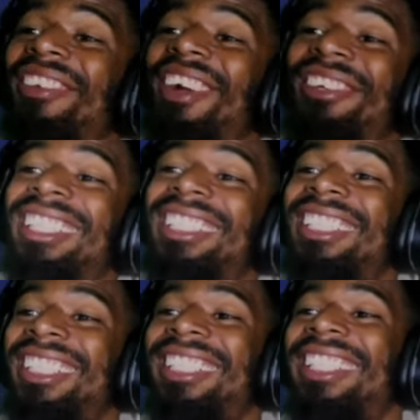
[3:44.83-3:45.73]
bro, this
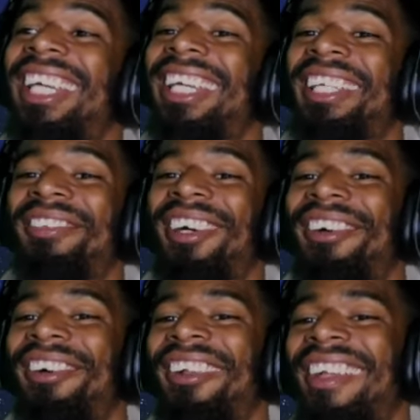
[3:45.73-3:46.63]
is insane,
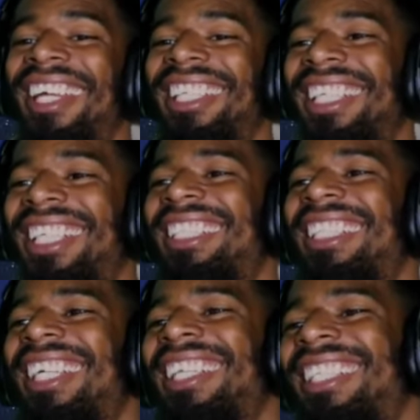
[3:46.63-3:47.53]
bro.
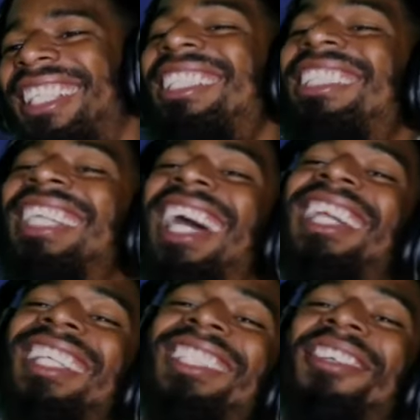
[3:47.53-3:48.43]
This is
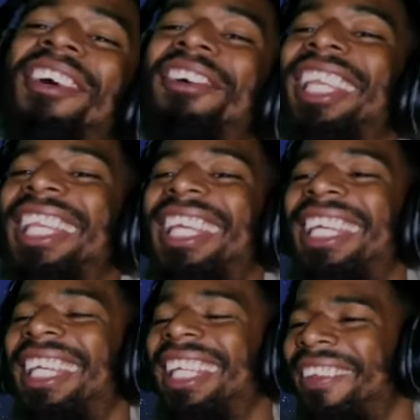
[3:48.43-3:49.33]
what we
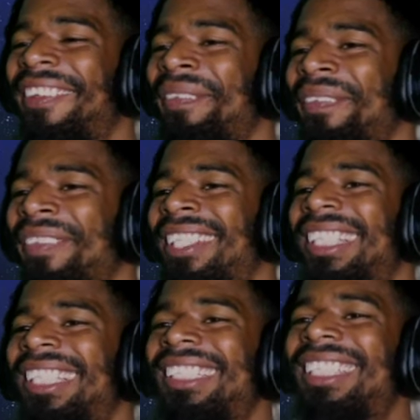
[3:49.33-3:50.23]
need.
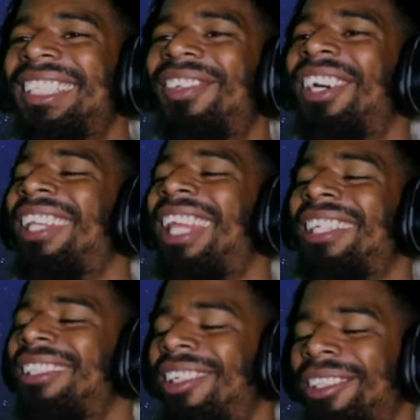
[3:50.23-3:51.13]
This is what,
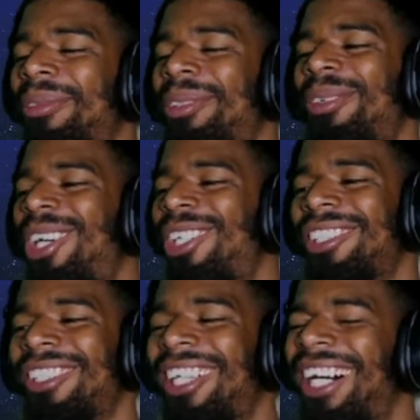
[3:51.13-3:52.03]
like, don't get me
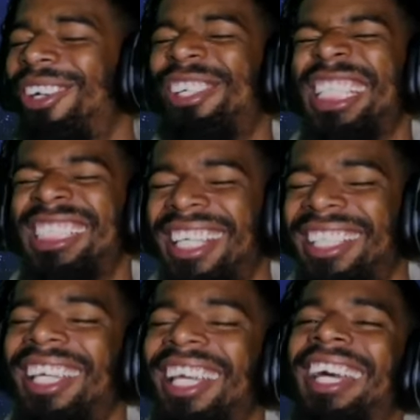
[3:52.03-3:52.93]
wrong, I always
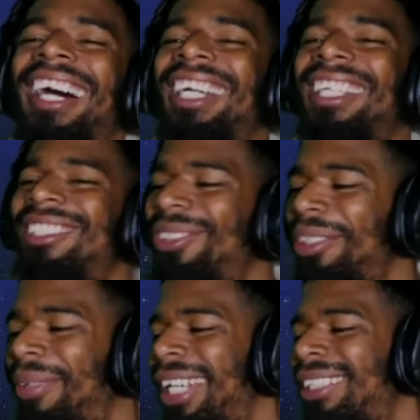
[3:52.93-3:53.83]
say I
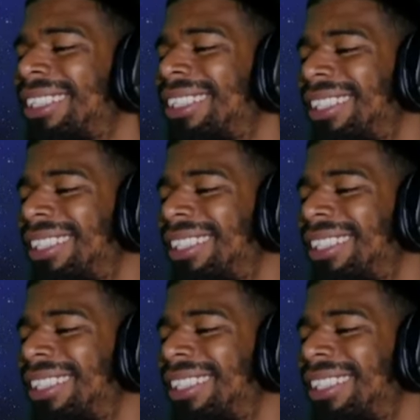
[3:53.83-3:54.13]
enjoy Max's